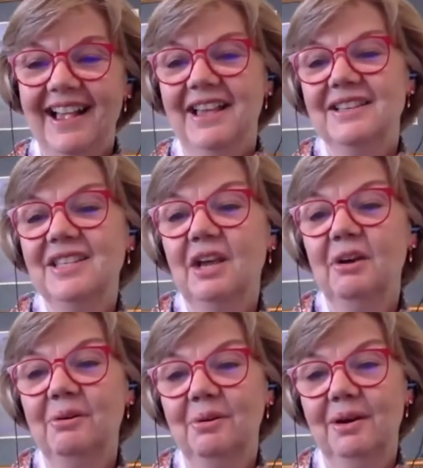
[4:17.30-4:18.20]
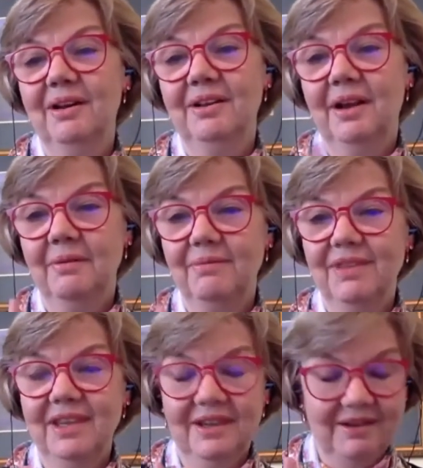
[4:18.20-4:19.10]
so uh, uh,
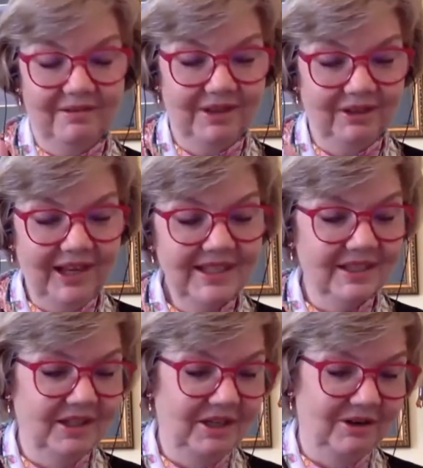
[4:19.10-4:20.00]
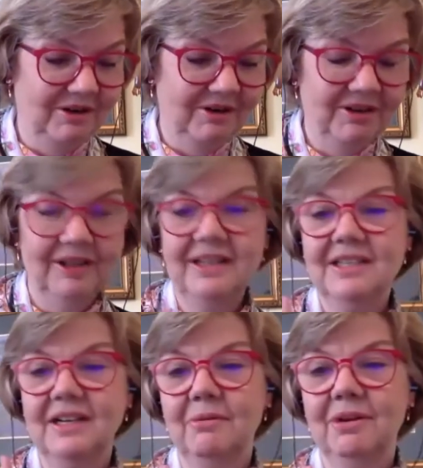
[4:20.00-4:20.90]
the the lesson here, the
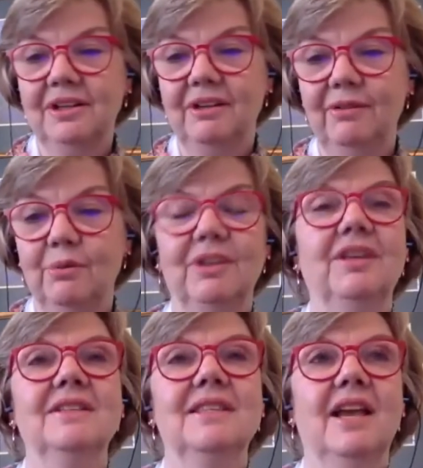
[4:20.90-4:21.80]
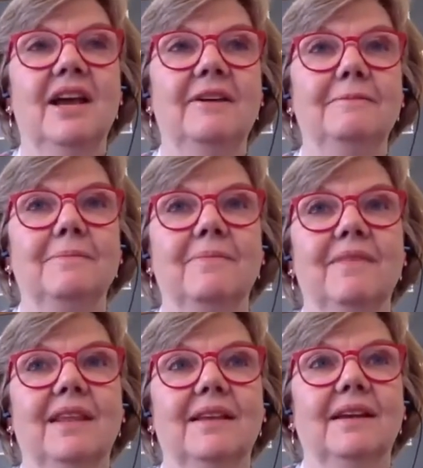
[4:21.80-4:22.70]
lesson I want to leave you with is that
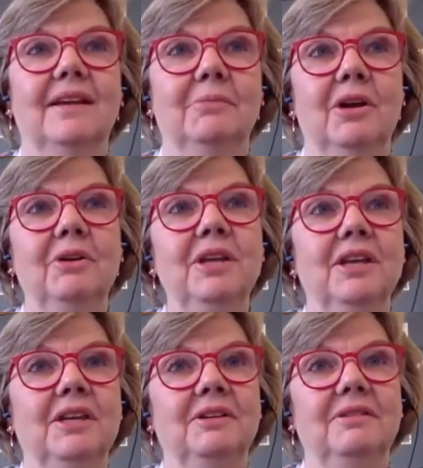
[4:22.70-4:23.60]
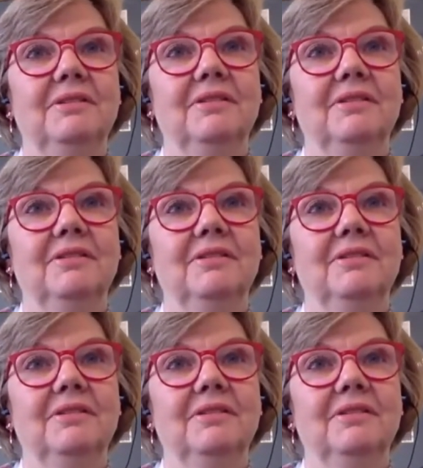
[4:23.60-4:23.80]
um, okay,